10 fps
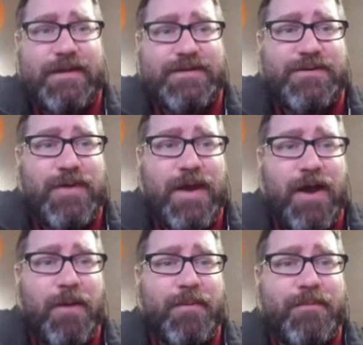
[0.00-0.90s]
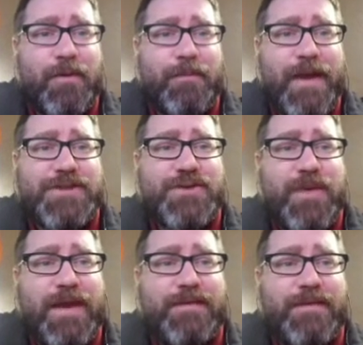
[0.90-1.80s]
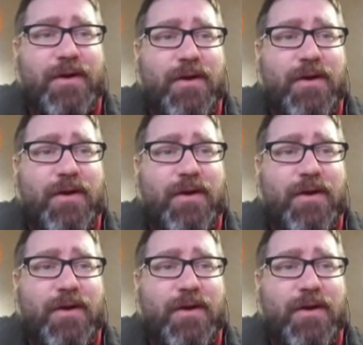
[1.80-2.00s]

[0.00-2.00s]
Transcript: to help perpetuate their